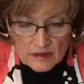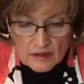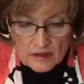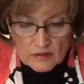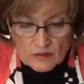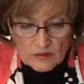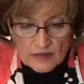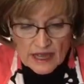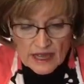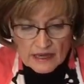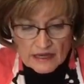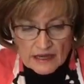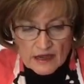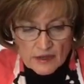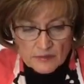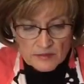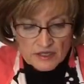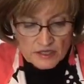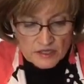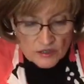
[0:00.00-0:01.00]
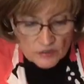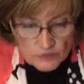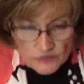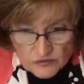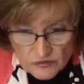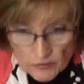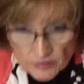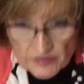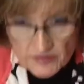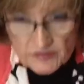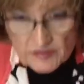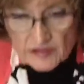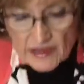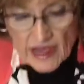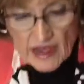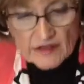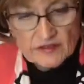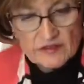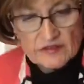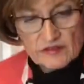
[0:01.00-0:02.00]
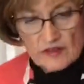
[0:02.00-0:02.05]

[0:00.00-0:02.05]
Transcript: Okay, now I'm going to go sew this last